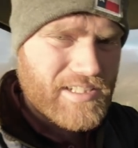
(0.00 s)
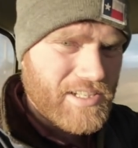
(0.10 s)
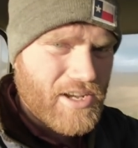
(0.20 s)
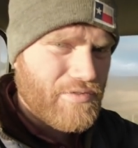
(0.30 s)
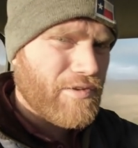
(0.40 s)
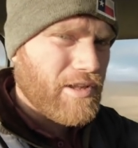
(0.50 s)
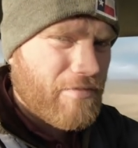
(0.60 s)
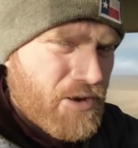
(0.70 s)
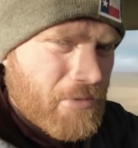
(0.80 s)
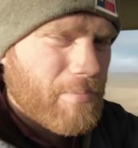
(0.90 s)
Right, for the
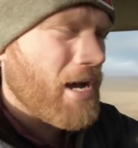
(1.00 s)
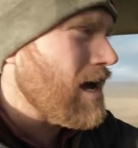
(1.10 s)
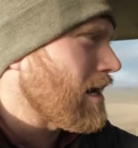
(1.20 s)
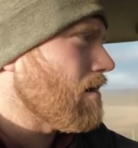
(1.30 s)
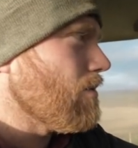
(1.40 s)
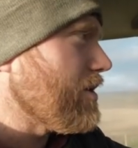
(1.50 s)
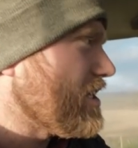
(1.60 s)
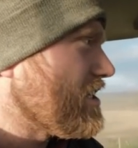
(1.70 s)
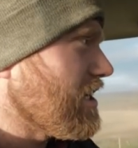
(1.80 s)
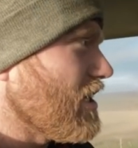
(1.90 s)
fun part, I'm away
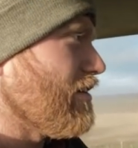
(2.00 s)
to get the